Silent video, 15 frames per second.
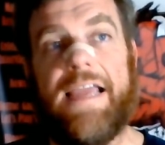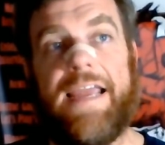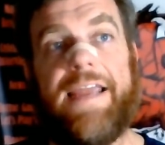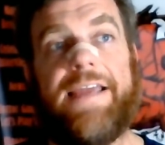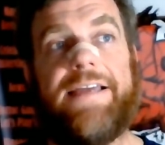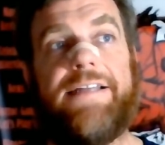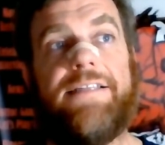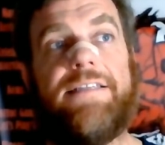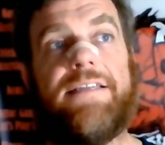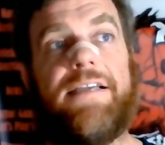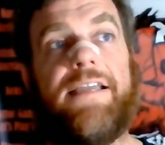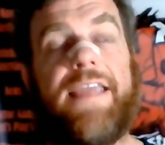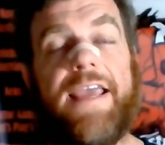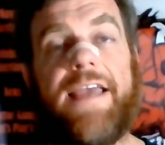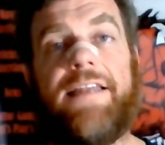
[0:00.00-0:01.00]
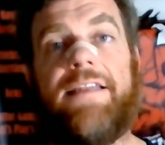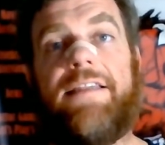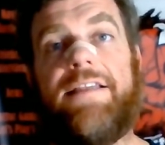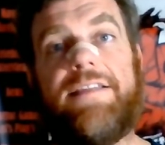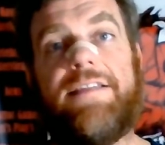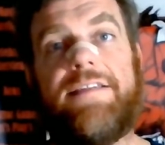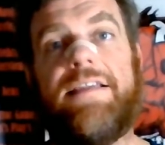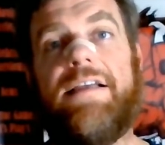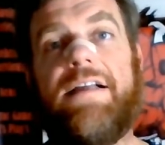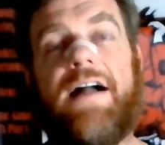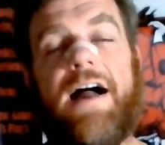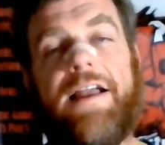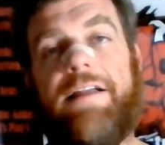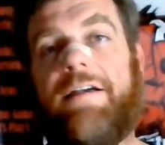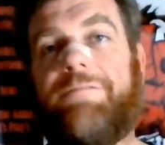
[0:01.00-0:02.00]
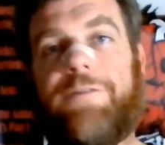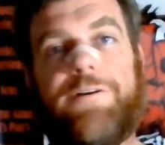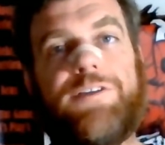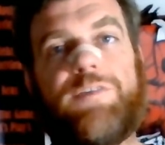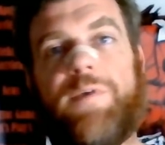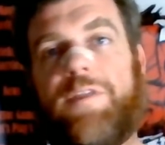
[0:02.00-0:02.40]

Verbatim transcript: And again, this, I, I've heard some